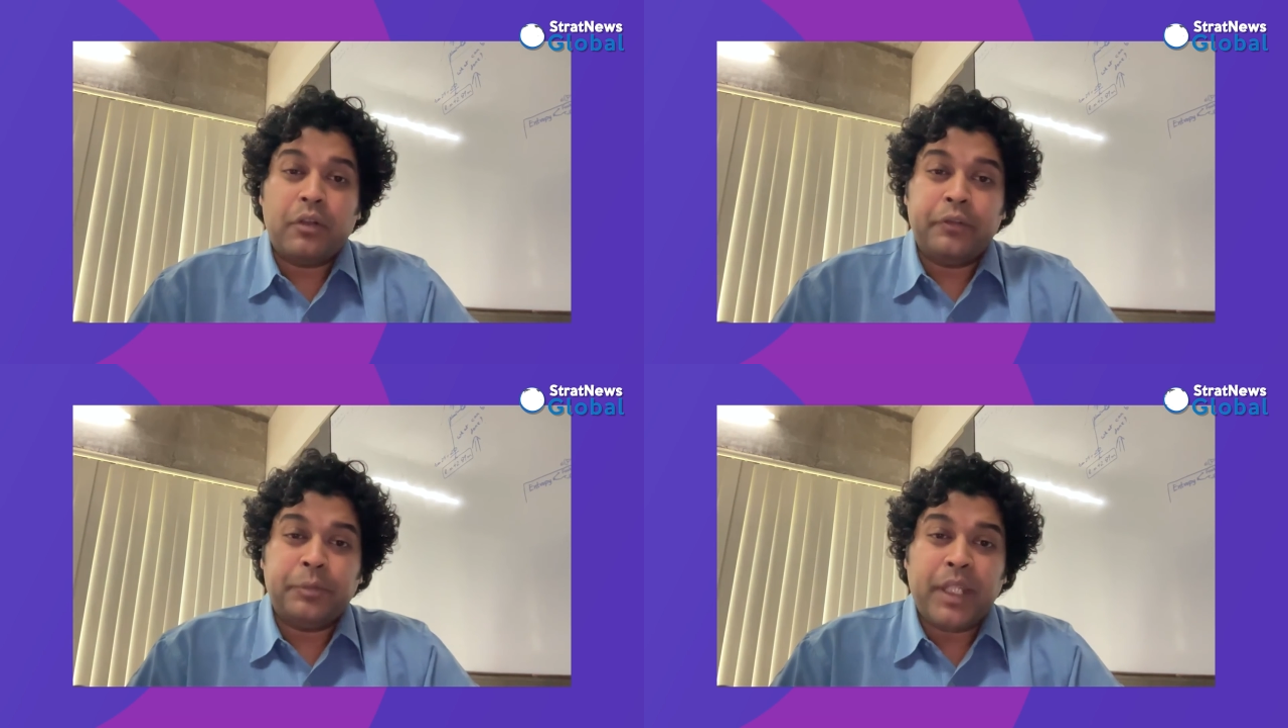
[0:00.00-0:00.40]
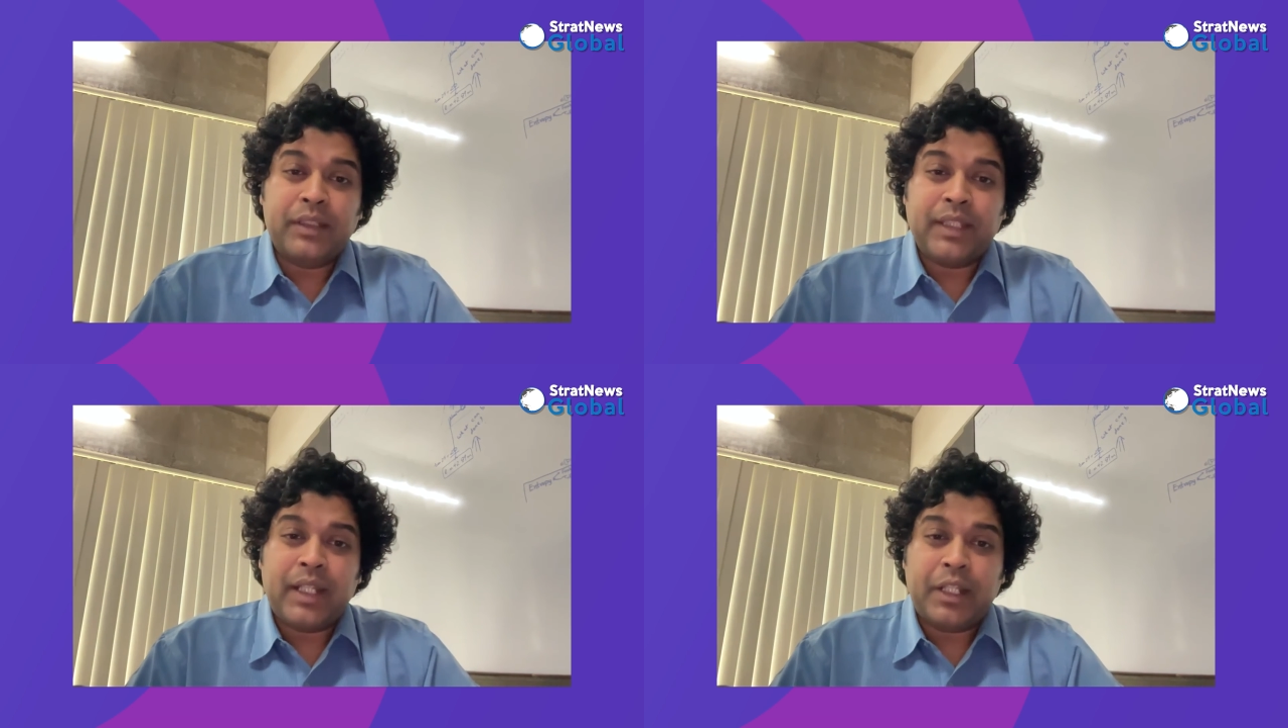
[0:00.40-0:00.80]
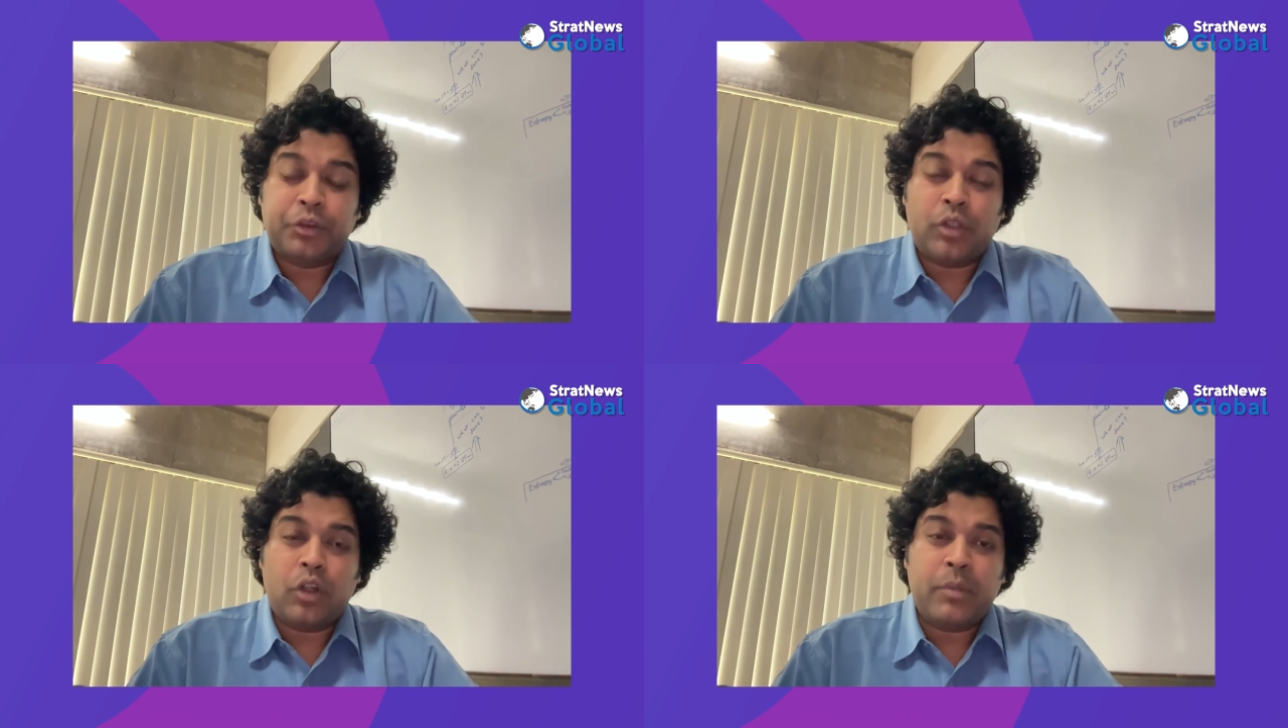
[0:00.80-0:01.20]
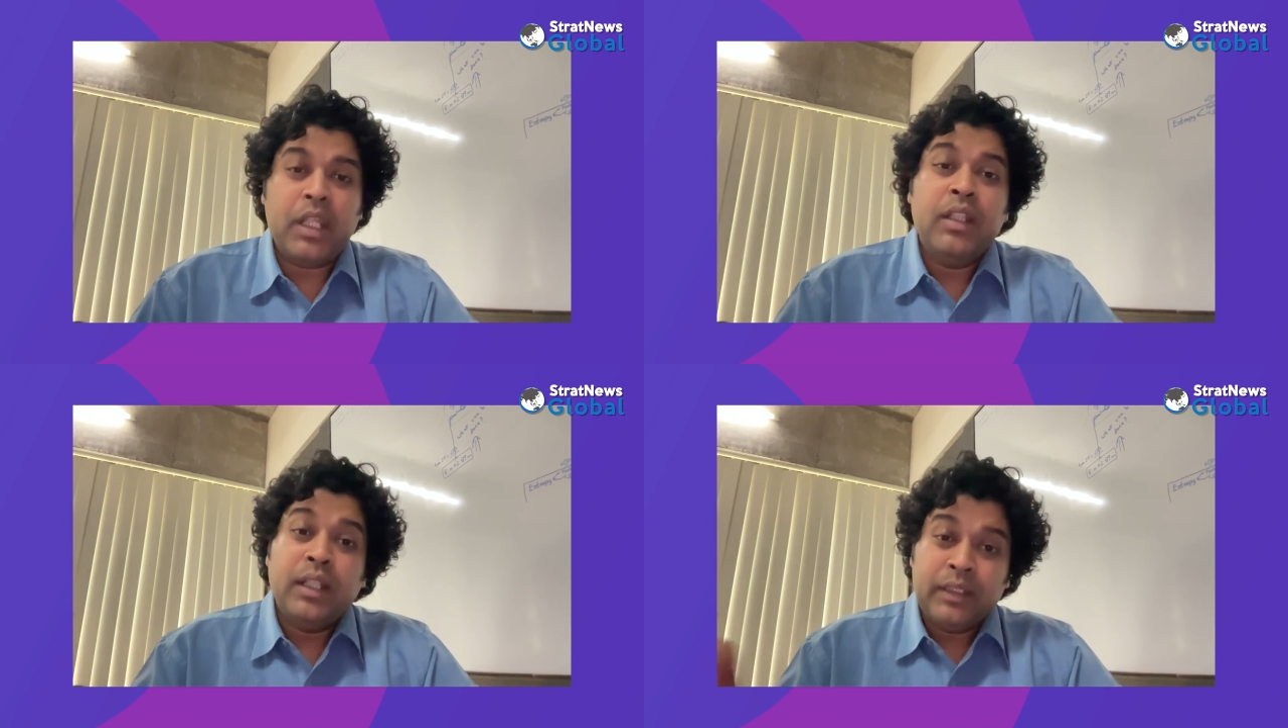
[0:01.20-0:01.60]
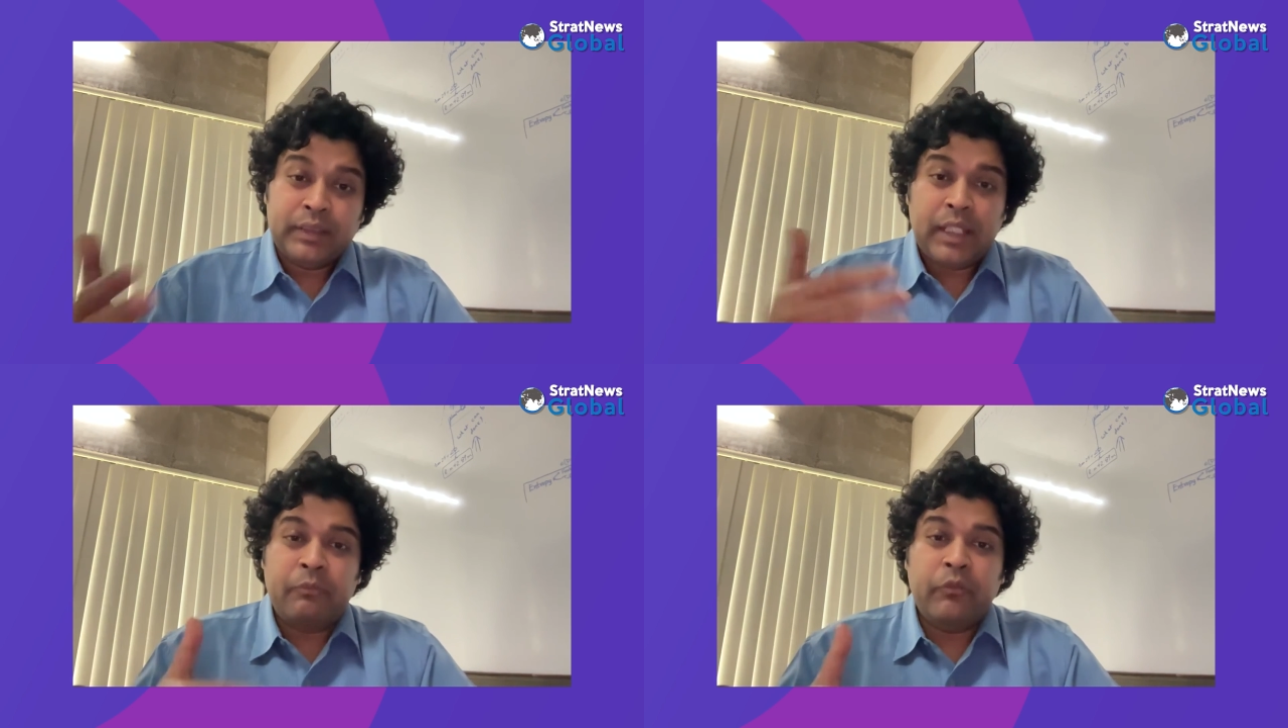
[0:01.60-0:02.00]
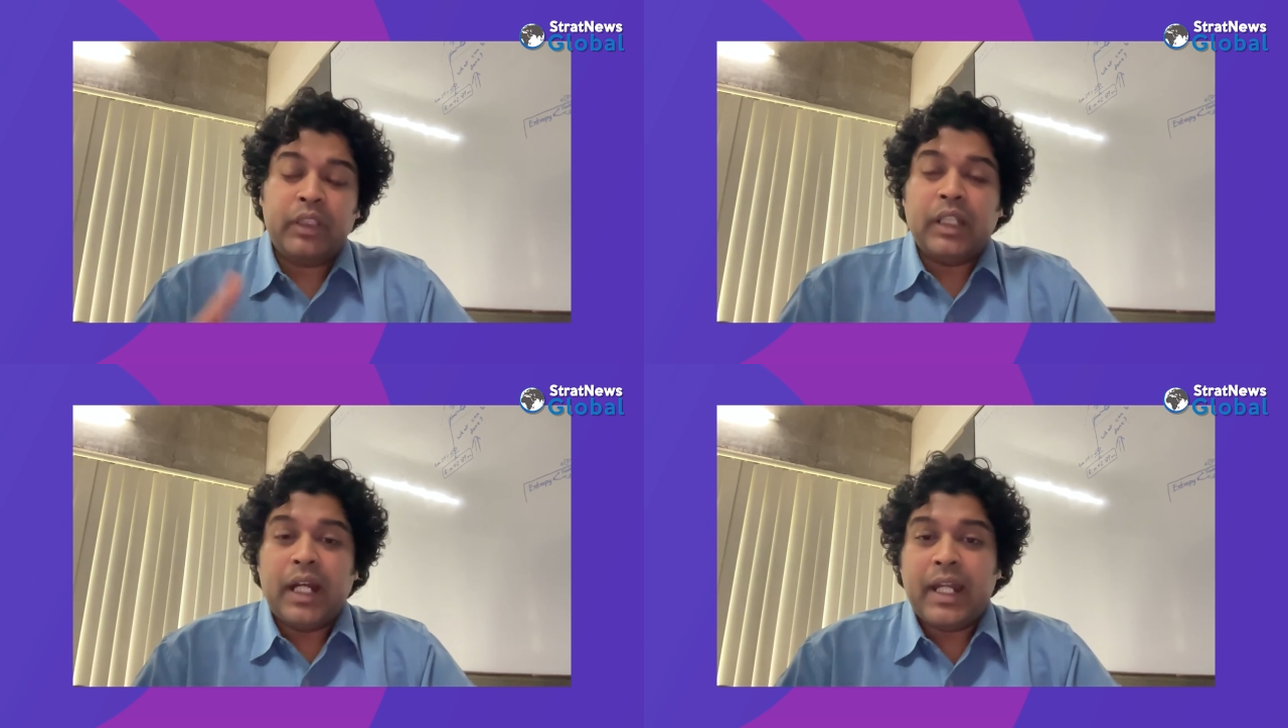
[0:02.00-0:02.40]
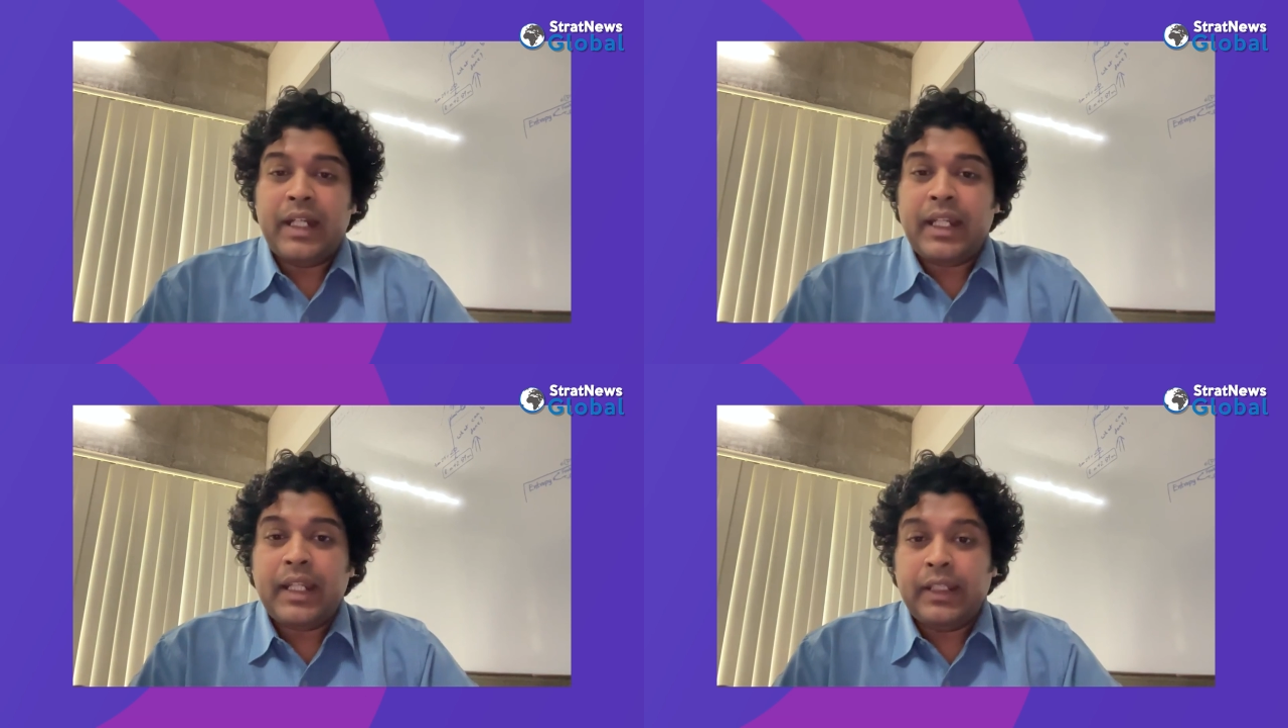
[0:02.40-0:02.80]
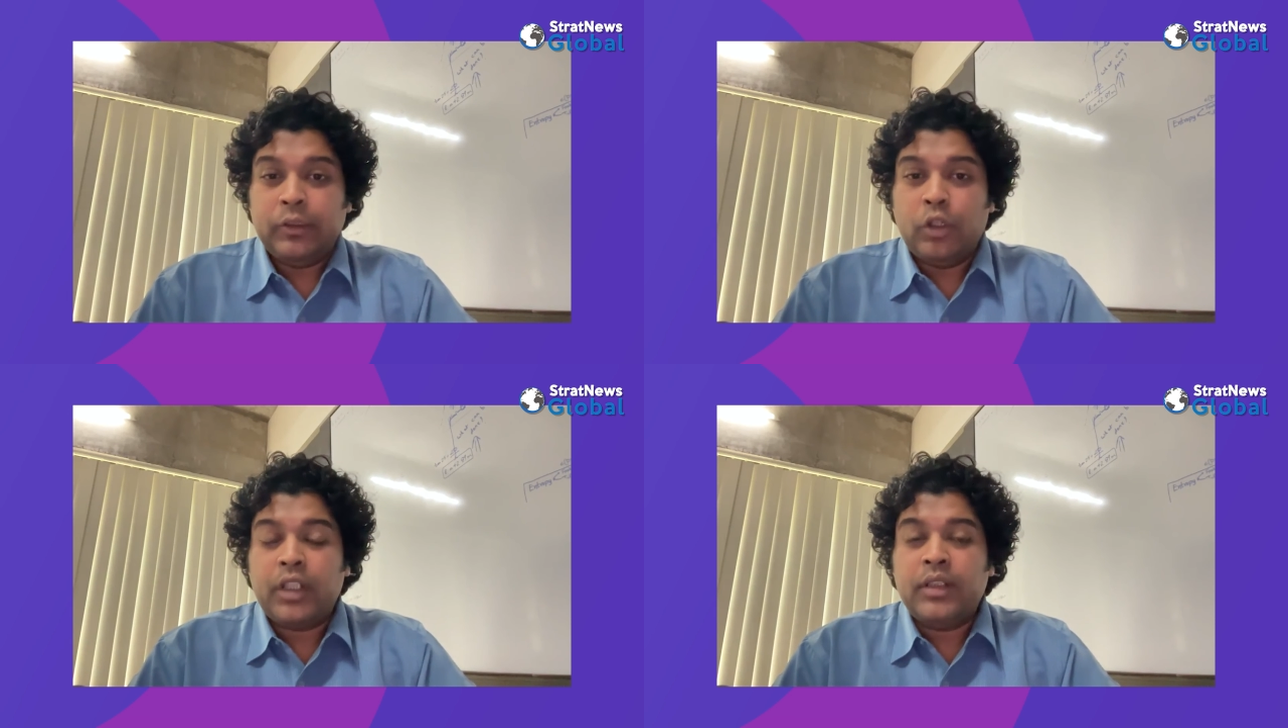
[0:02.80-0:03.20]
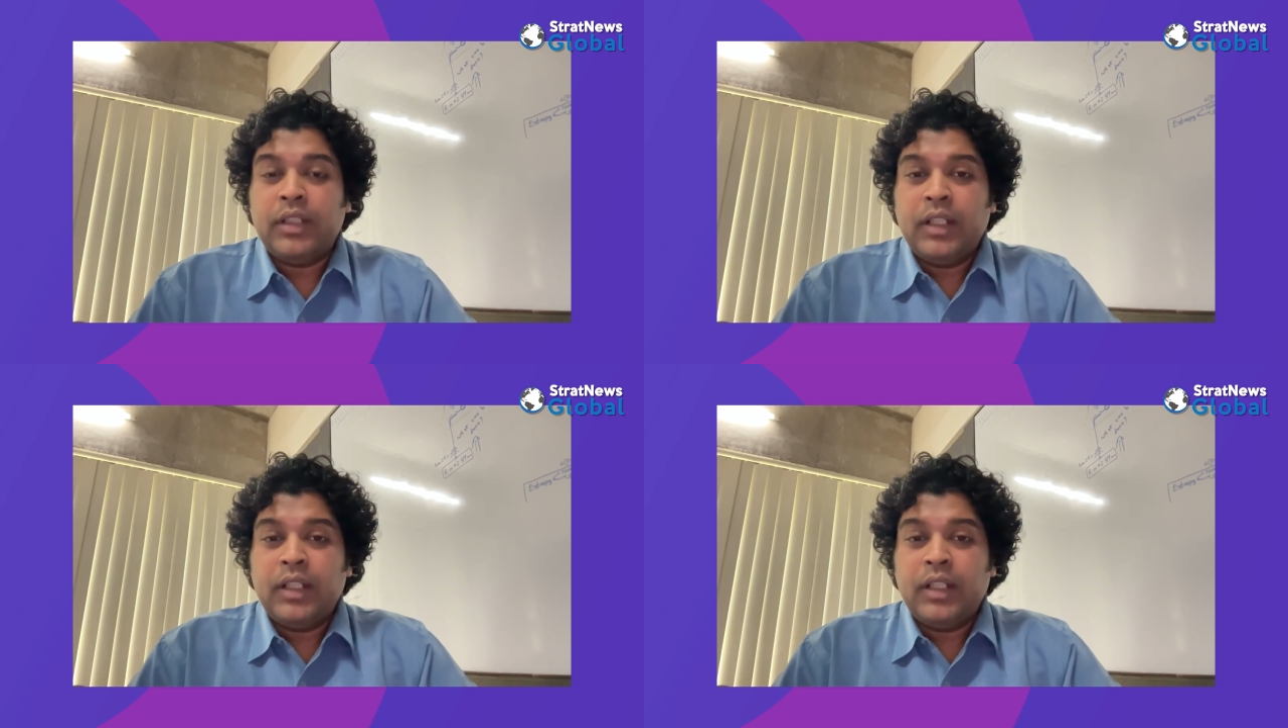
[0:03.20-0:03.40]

of Space and Astronomy. Same with IIT Indore.